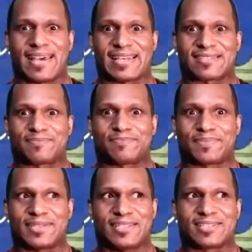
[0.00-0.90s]
has a
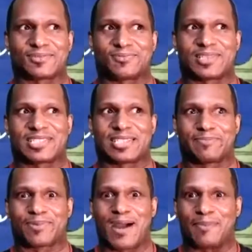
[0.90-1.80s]
penis. What's your
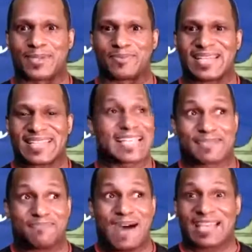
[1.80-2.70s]
problem?
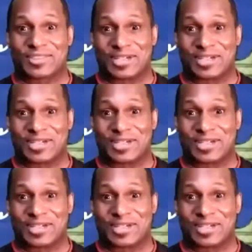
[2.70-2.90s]
That's my thought